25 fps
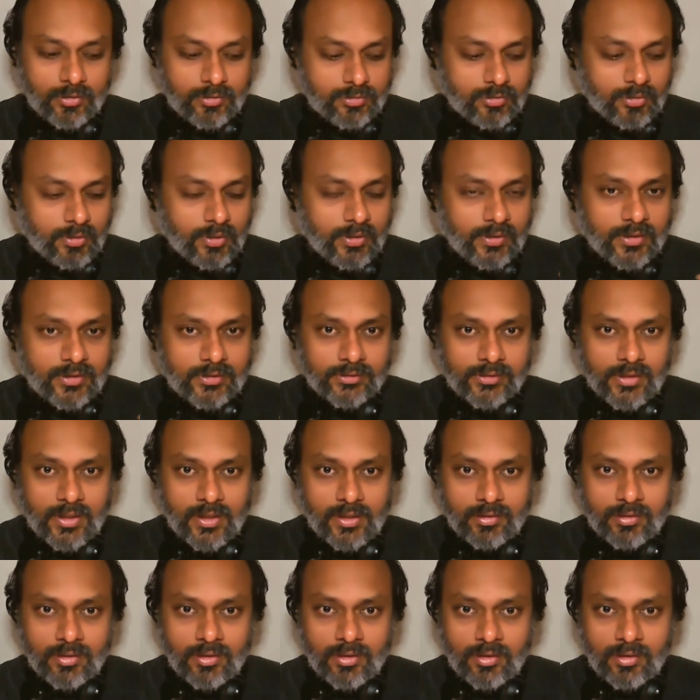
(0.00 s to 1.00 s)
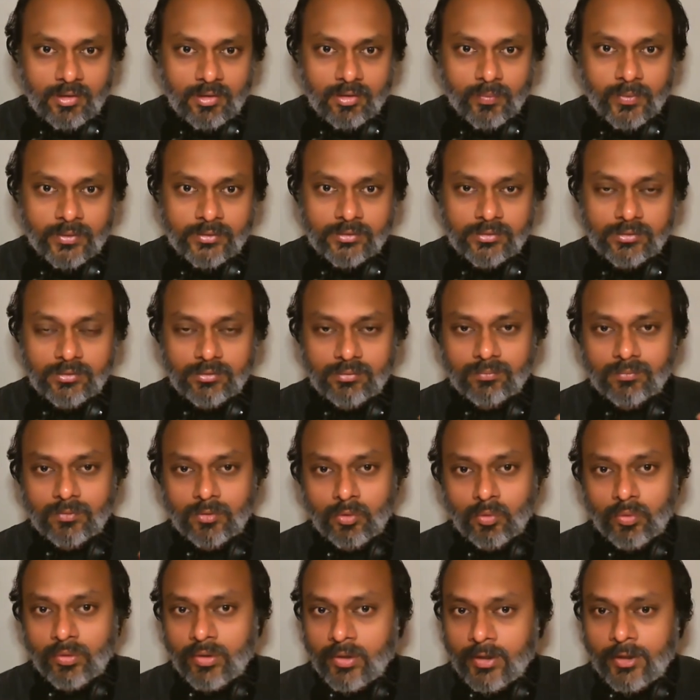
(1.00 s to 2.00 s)
So I'll just share the question.
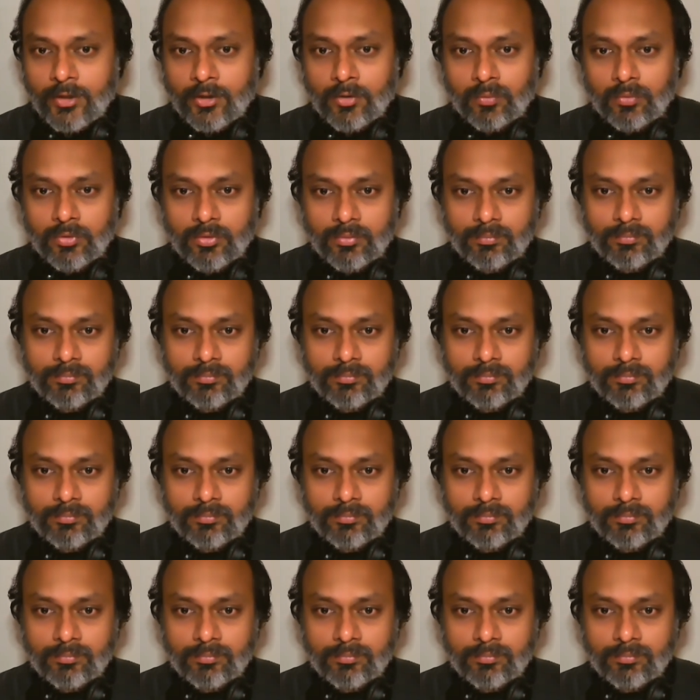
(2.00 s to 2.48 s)
Do try it out.